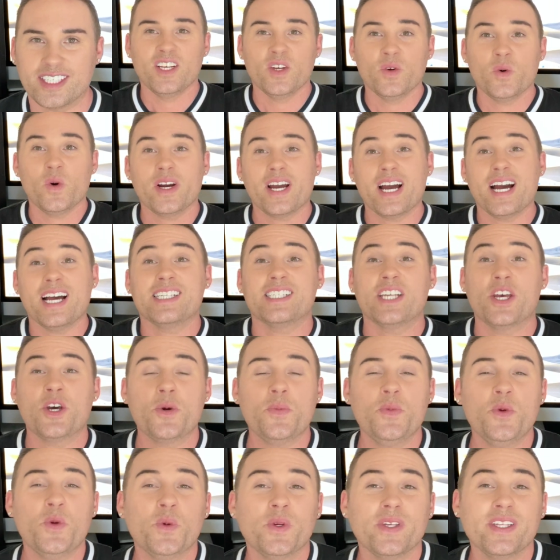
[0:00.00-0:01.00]
Well guys, I
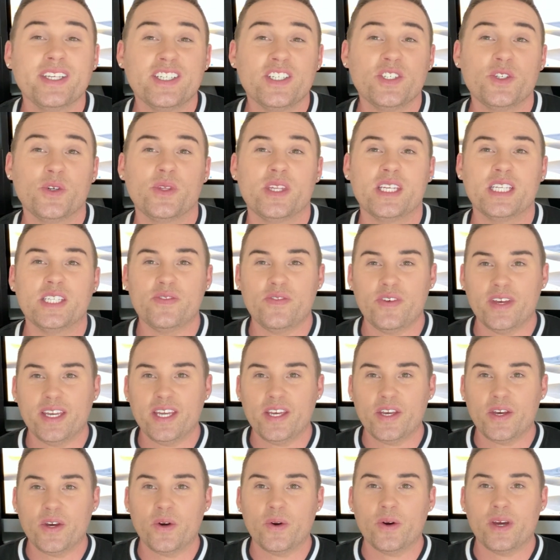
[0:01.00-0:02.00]
hope you really enjoyed this
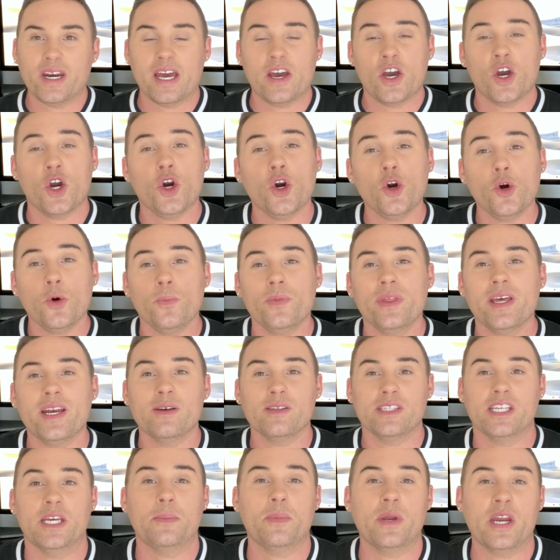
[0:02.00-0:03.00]
video and I hope that I
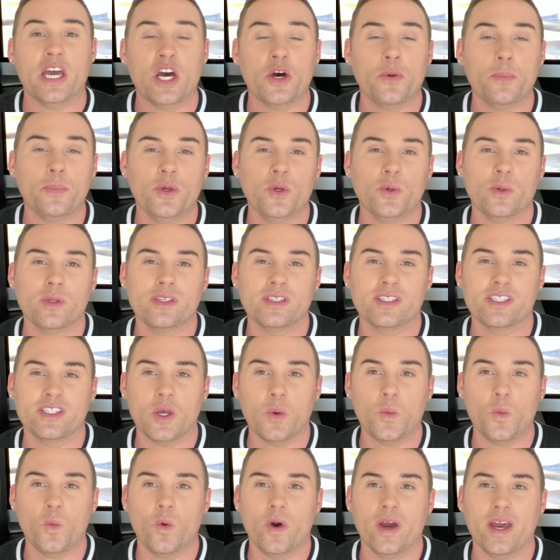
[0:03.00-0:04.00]
was able to help you in
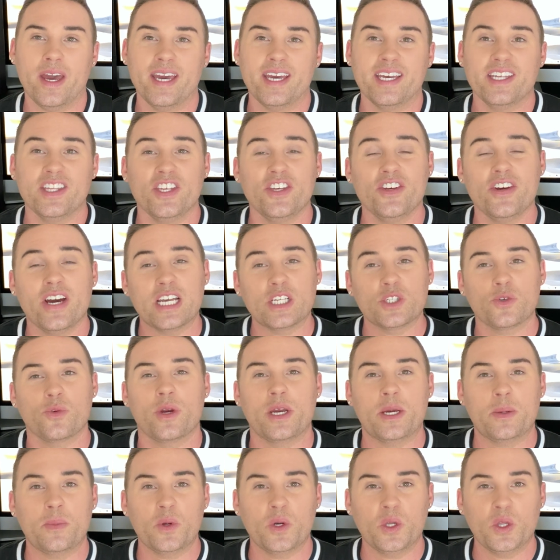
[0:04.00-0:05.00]
some way and that you guys were
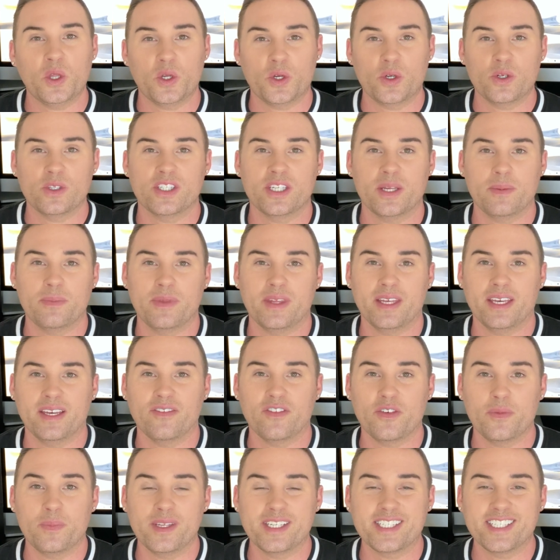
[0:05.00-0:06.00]
able to learn something
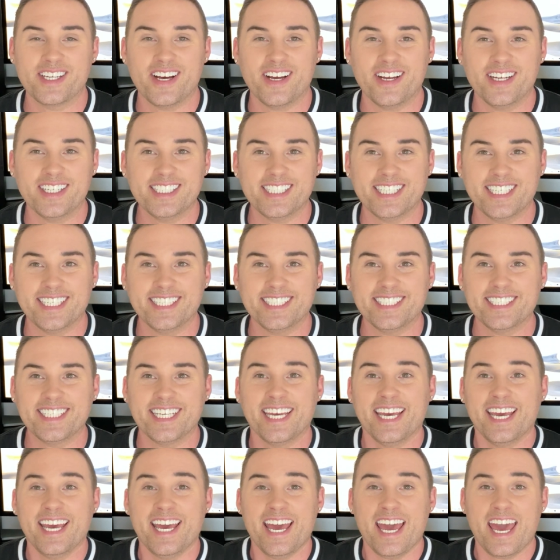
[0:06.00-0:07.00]
from this content.
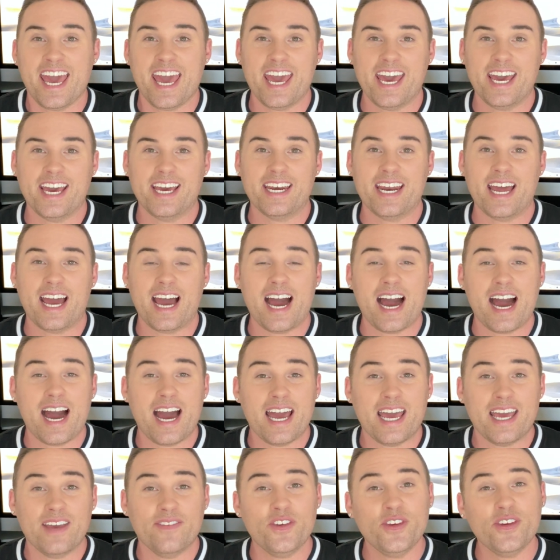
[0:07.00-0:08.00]
And
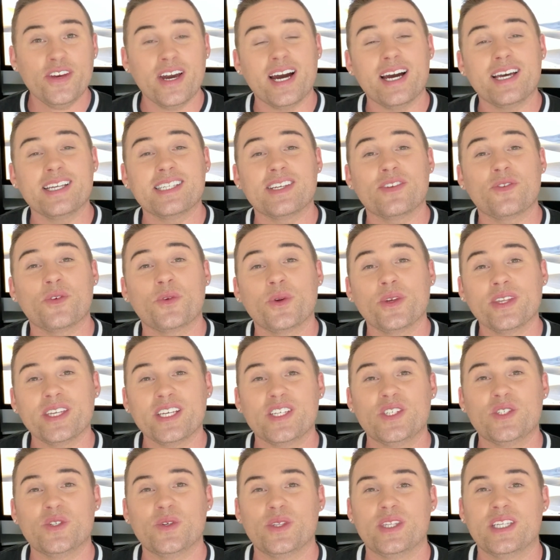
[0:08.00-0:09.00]
if you guys really
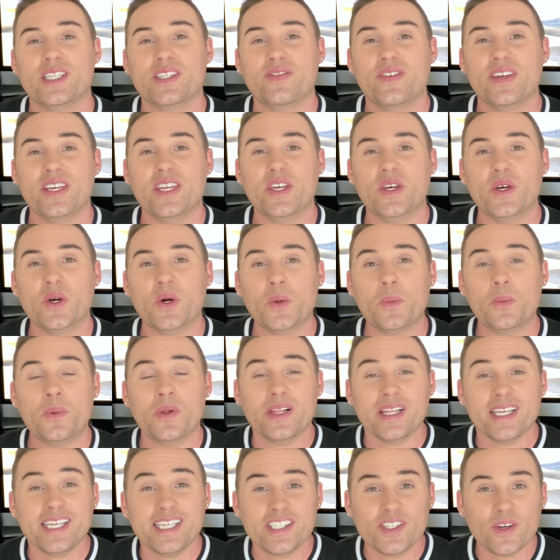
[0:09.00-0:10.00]
enjoyed this video,
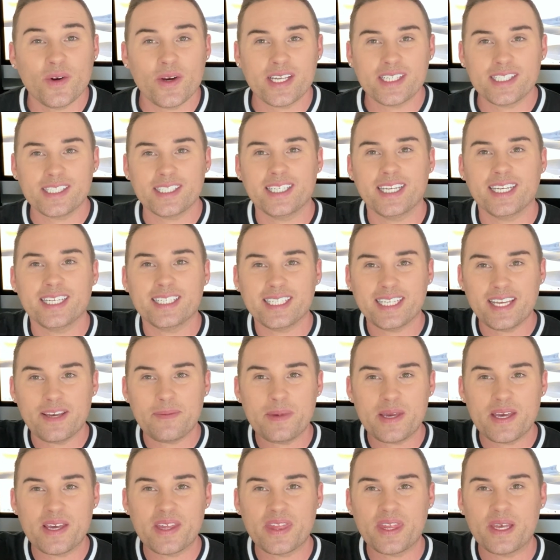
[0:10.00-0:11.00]
please don't hesitate to give
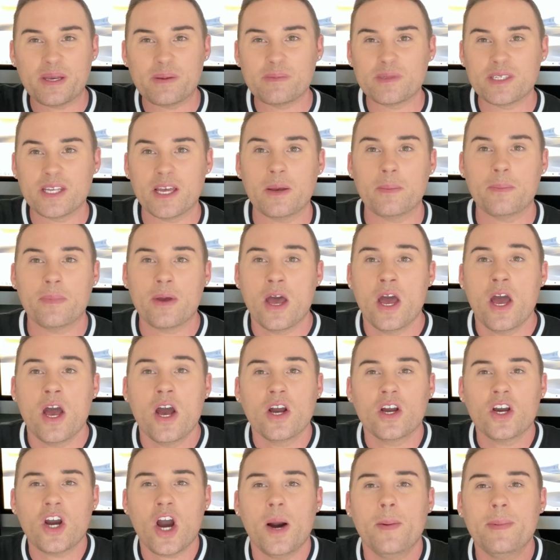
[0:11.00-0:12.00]
me a thumbs up.
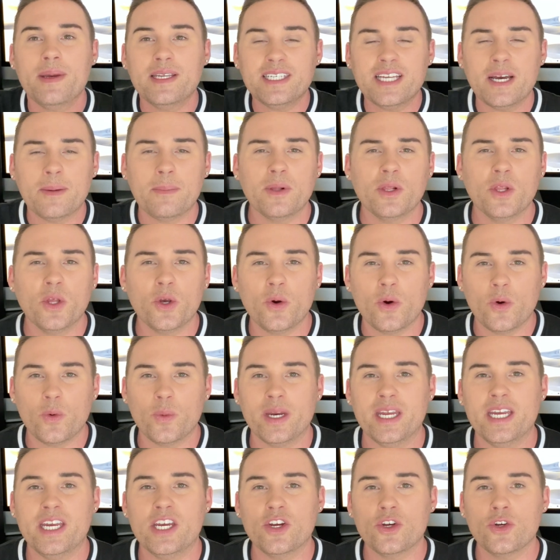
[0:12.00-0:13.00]
Comment down below. I want
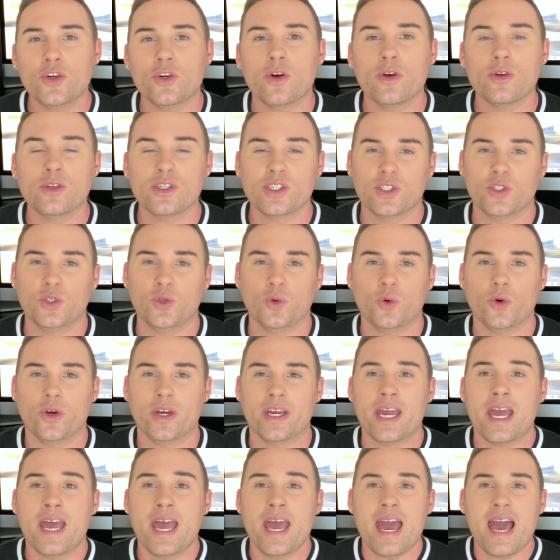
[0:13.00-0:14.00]
to hear your all's story,
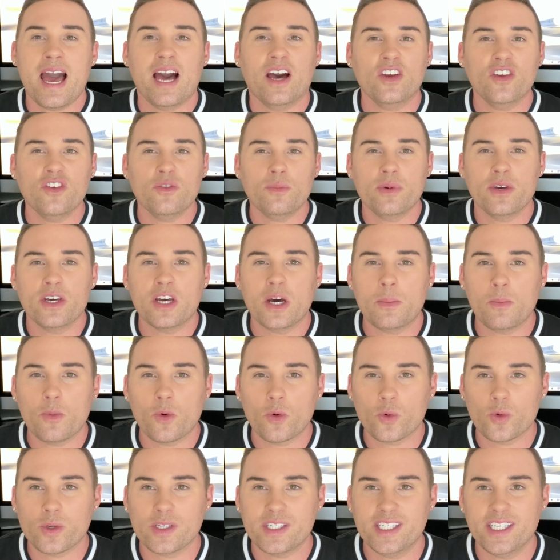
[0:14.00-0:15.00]
how you become
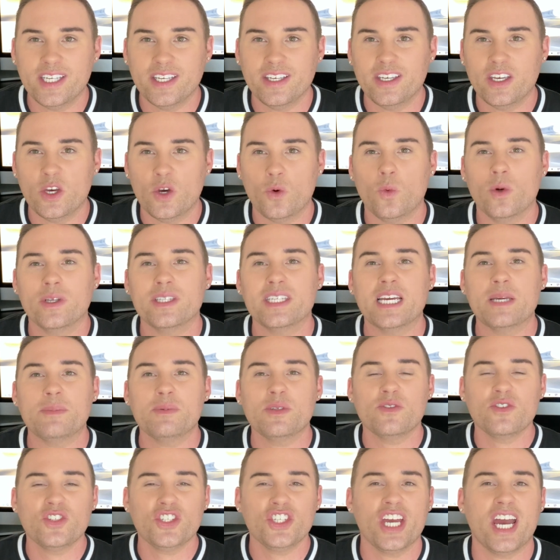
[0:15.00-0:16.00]
more resilient. What types
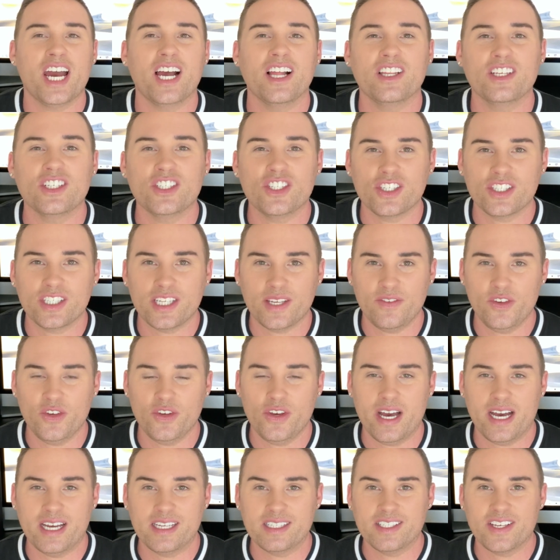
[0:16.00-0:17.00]
of challenges have you
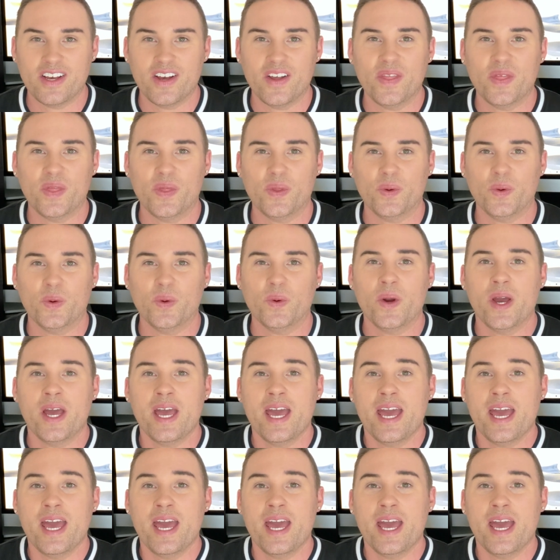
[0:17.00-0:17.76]
guys gone through?